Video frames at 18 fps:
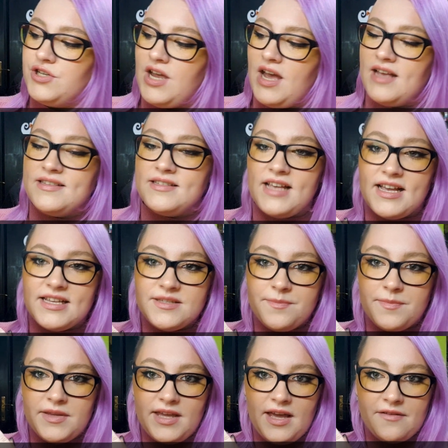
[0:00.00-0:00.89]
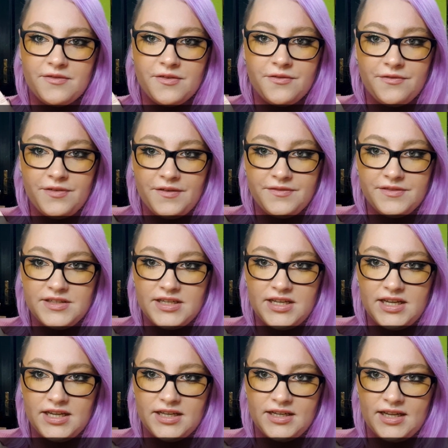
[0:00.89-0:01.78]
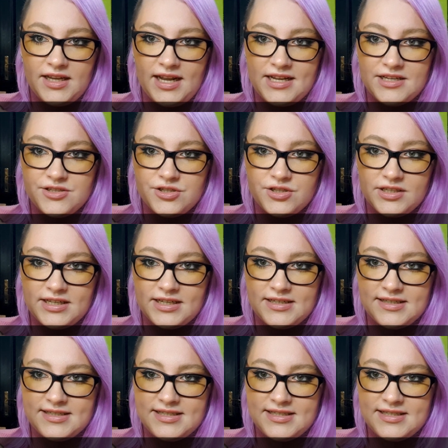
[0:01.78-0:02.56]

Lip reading: has SPF 50 in it, as you can